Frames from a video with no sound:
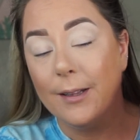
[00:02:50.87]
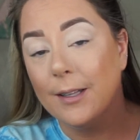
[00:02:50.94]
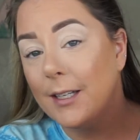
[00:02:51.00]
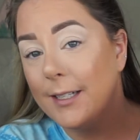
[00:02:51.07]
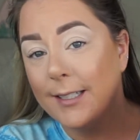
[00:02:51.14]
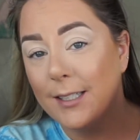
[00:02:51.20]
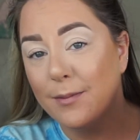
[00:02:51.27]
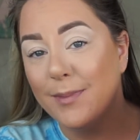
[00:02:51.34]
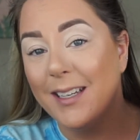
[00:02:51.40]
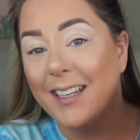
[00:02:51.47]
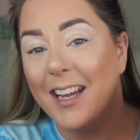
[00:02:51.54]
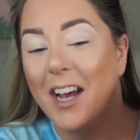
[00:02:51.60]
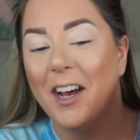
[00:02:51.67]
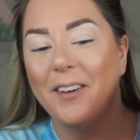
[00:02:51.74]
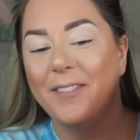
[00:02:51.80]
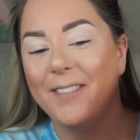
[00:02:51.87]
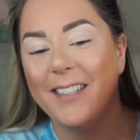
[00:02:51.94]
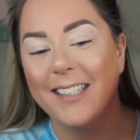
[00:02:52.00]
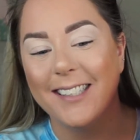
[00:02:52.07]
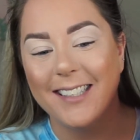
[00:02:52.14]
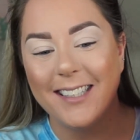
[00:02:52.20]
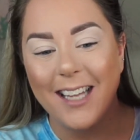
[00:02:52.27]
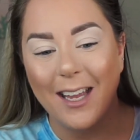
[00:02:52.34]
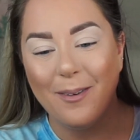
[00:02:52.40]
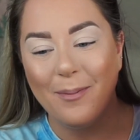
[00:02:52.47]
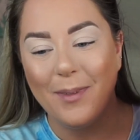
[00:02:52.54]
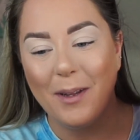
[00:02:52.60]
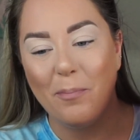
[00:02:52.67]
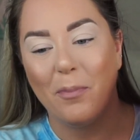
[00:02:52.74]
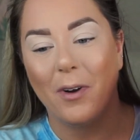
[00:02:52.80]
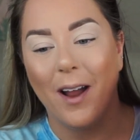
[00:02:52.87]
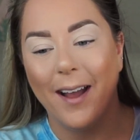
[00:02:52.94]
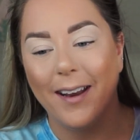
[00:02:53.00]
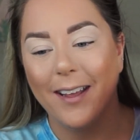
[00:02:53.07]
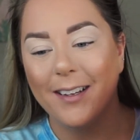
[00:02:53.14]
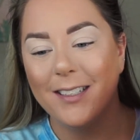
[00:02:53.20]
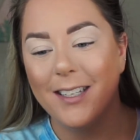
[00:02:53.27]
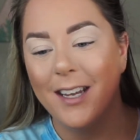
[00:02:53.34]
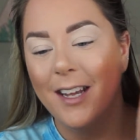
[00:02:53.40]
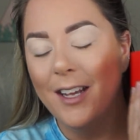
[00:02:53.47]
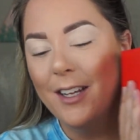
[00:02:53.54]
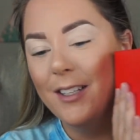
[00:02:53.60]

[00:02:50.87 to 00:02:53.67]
likes me enough to send me product.